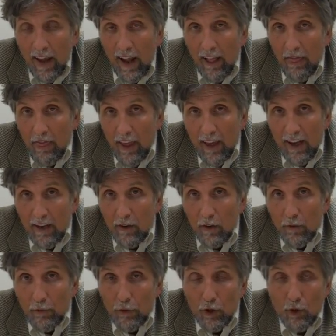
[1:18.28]
And then
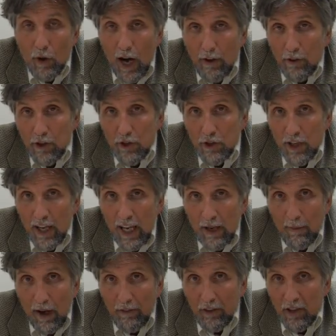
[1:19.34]
new Irish
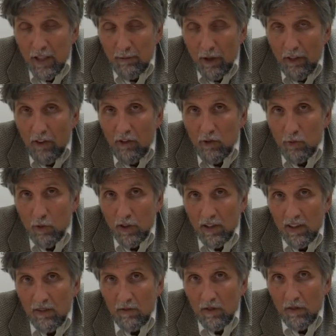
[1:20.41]
came after some others
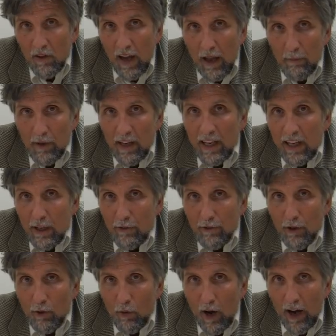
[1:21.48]
had been here
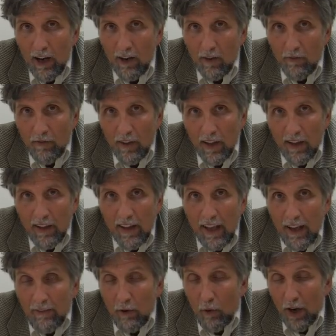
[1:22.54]
for a while.
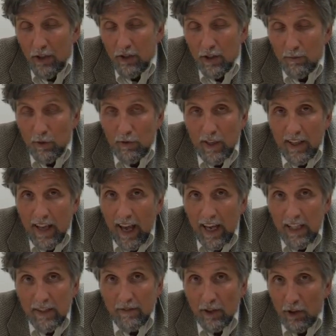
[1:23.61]
If you watch the movie
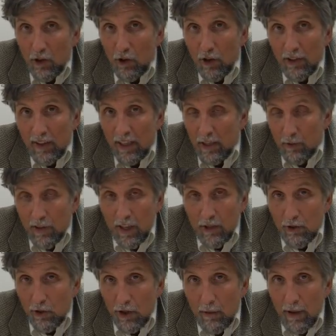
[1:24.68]
Gangs of New York, that's what
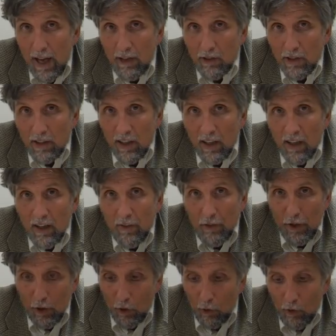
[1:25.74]
that's all about.
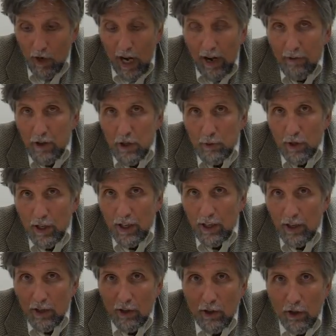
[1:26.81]
The old Irish were
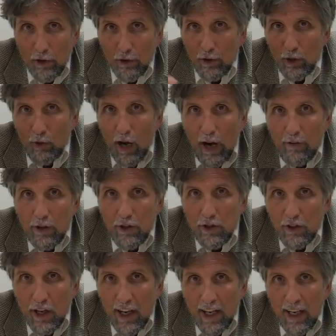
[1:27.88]
here, new
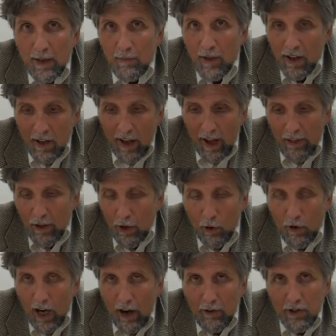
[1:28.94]
Irish came, and the
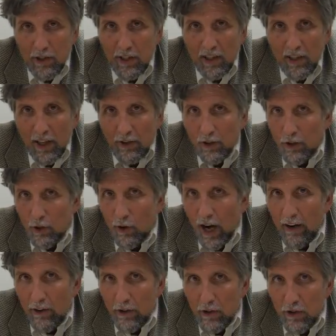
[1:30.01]
old Irish didn't like the new
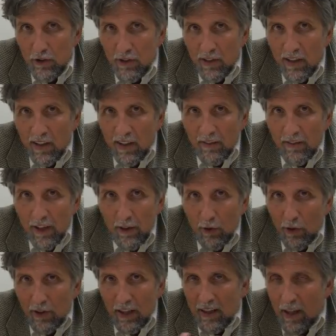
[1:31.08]
Irish. They
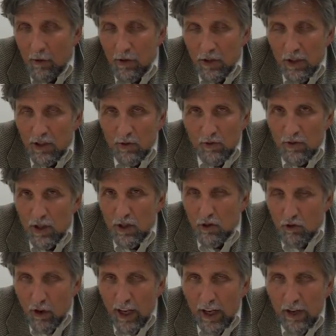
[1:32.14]
thought that they were just
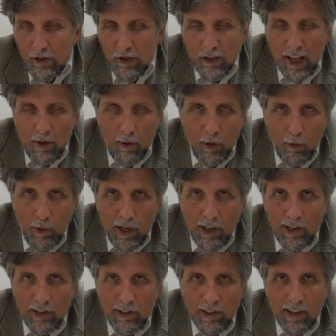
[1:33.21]
strange and they were
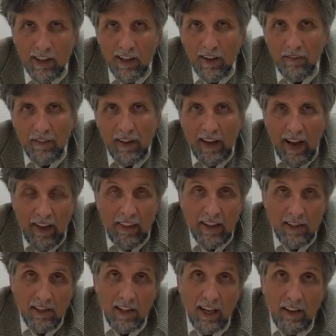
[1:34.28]
weird. And
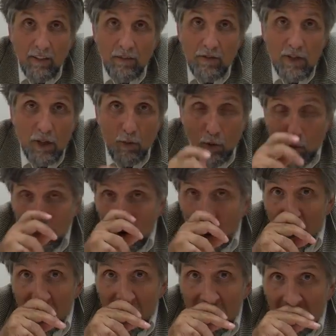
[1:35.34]
that's life. So we're
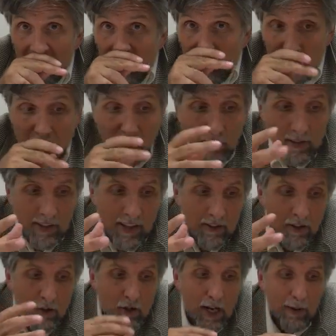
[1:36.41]
all very, very diverse, and
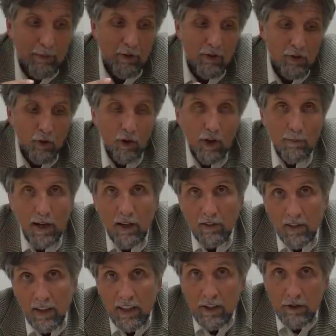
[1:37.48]
that the chapter is all
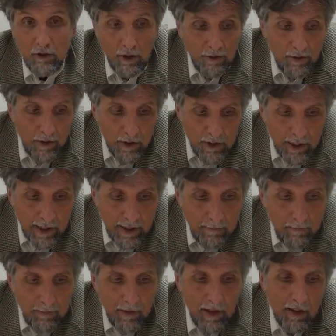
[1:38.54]
about the history of
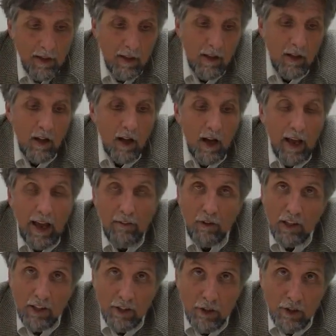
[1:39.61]
diversity and
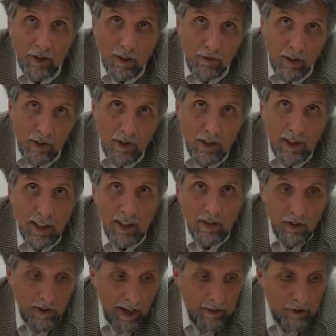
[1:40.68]
religious diversity,
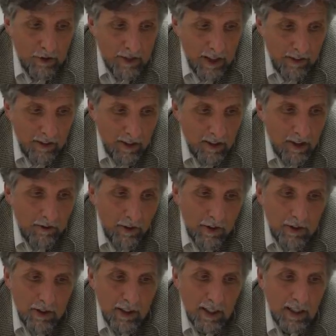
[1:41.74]
so not just ethnic
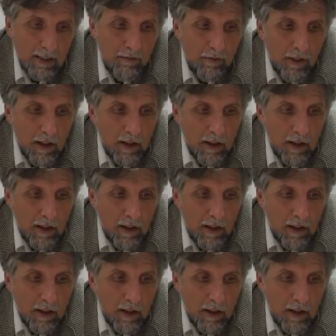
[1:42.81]
diversity,